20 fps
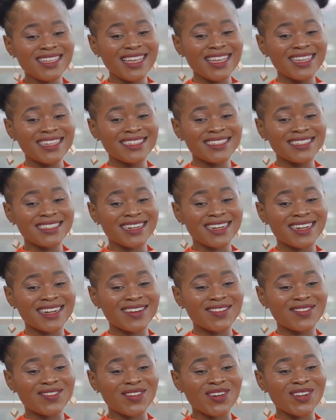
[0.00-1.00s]
and
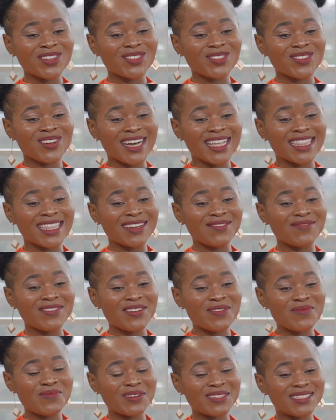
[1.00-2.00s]
uh, also, I think
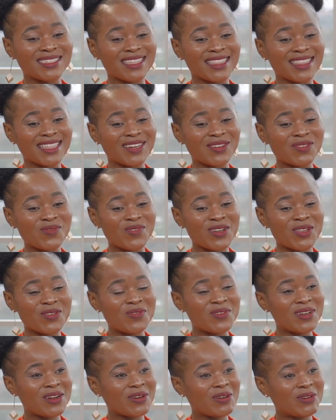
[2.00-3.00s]
very important that when
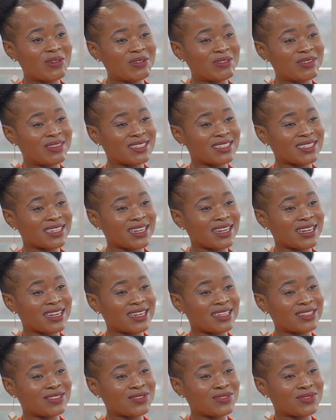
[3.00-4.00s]
you are called
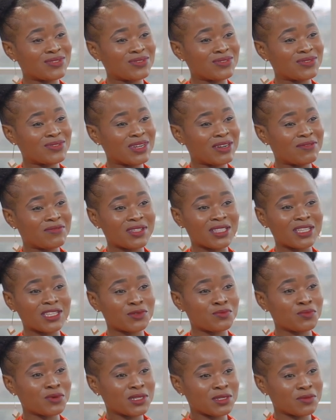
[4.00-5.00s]
uh, to uh, for the
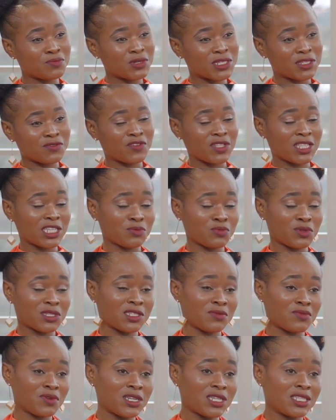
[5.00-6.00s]
for the
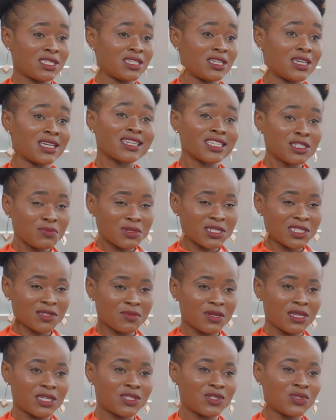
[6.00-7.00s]
responsibility
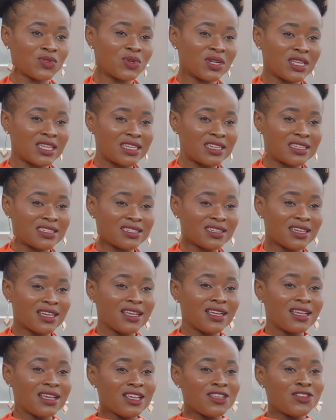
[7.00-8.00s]
responsibility to lead,
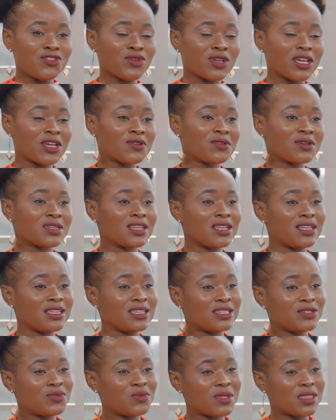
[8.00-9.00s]
you cannot
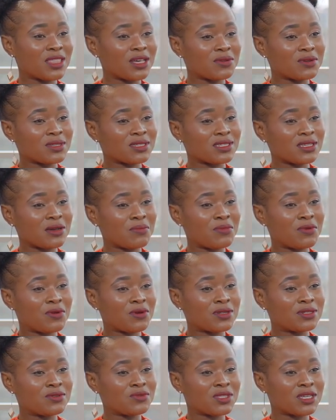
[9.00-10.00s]
lead without a
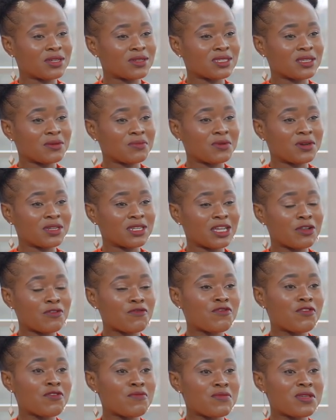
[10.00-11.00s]
support. Without support, and
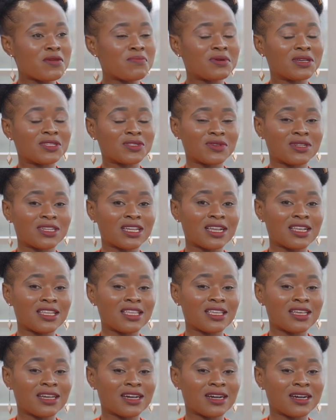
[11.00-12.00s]
for me
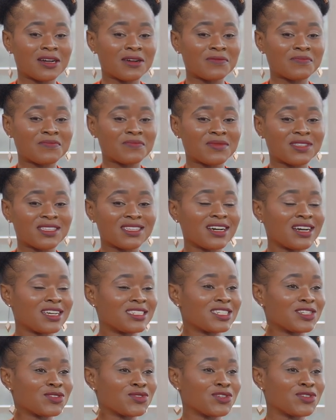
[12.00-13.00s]
personally, um, yeah, I
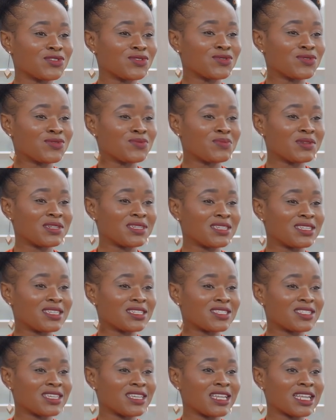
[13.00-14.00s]
just want to be,
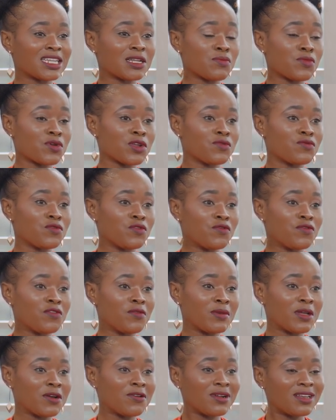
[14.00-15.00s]
say that I'm grateful for
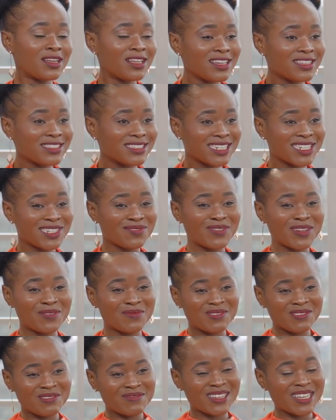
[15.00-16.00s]
my colleagues in the
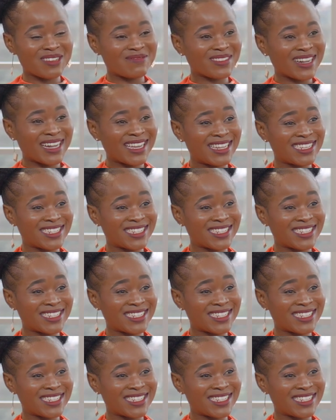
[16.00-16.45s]
Department of Chemical